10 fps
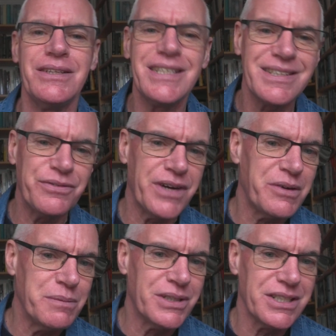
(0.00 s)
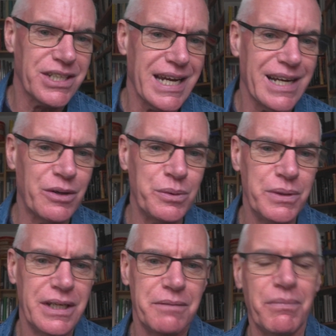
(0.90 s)
And this is very much how
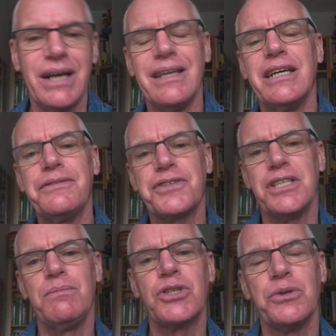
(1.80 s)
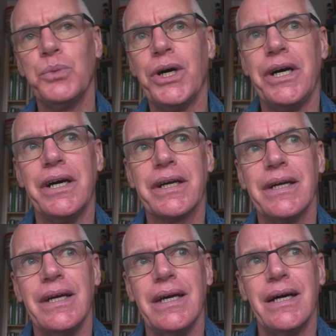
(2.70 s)
my life seems to work.